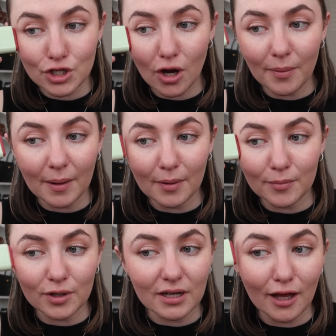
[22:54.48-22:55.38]
top up. I'm
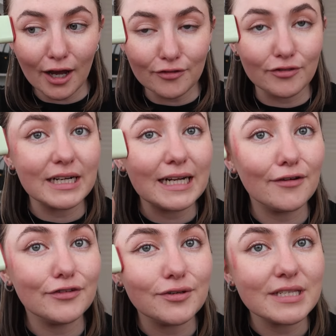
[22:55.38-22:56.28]
not going to lie, I really
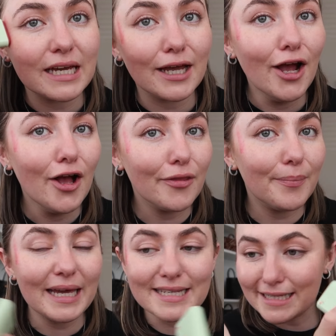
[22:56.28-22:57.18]
love using the
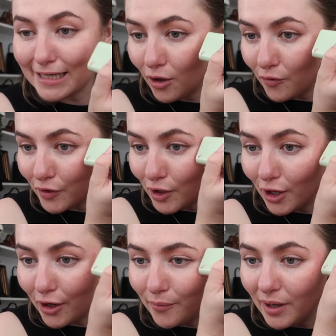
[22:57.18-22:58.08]
Pixie On The
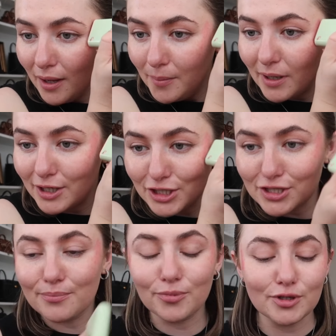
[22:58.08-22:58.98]
Glow blushes
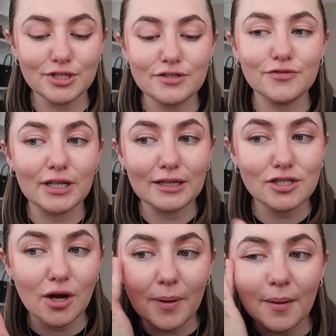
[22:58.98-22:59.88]
and bronzers for a little top